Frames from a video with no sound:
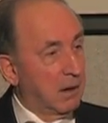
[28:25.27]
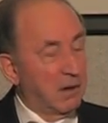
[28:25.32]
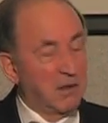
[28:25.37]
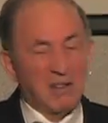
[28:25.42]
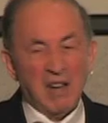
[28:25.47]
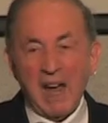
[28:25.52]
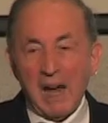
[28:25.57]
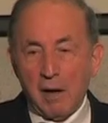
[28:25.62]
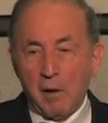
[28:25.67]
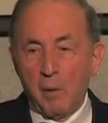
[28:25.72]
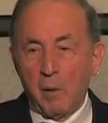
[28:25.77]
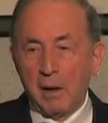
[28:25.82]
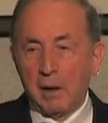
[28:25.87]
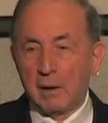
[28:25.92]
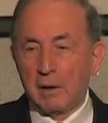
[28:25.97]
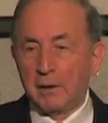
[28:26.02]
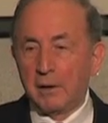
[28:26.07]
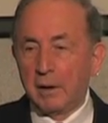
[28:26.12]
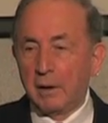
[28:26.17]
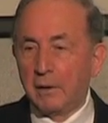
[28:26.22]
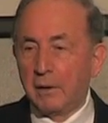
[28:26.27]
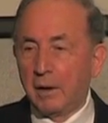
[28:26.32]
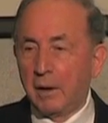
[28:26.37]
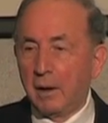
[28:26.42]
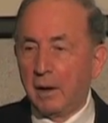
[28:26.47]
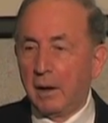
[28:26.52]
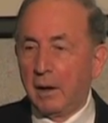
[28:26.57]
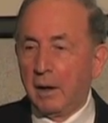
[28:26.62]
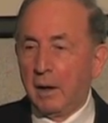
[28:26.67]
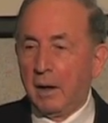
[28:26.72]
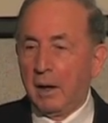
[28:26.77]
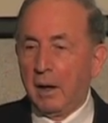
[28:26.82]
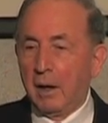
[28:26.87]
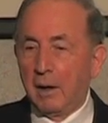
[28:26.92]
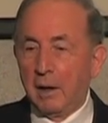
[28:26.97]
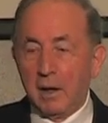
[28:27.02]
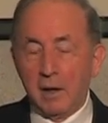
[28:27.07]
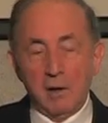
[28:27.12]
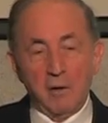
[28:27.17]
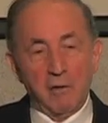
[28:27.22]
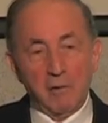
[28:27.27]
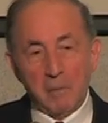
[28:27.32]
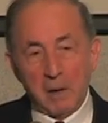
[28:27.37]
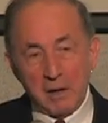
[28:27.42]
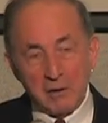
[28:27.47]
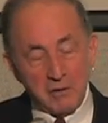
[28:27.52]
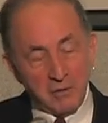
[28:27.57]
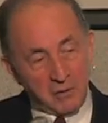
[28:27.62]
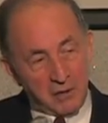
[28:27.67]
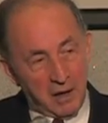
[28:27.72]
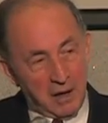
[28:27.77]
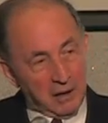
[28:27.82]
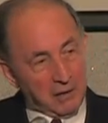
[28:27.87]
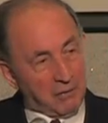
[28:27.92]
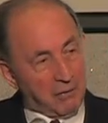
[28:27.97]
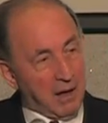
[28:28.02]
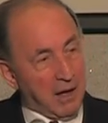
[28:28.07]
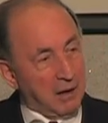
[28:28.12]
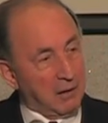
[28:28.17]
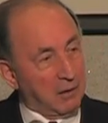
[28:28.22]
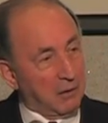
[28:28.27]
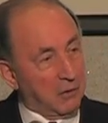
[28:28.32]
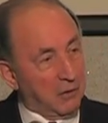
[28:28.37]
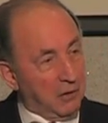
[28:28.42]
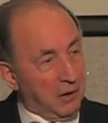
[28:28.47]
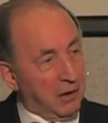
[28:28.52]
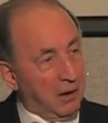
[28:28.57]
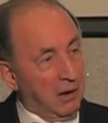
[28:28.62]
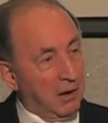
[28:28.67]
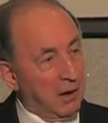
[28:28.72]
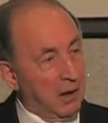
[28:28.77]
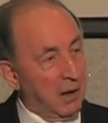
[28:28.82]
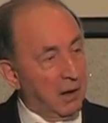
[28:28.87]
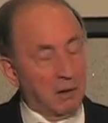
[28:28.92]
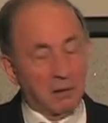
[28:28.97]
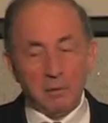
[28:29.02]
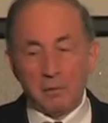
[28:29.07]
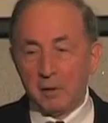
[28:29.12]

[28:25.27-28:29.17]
tack welded, and then you have a bunch of contractors sitting there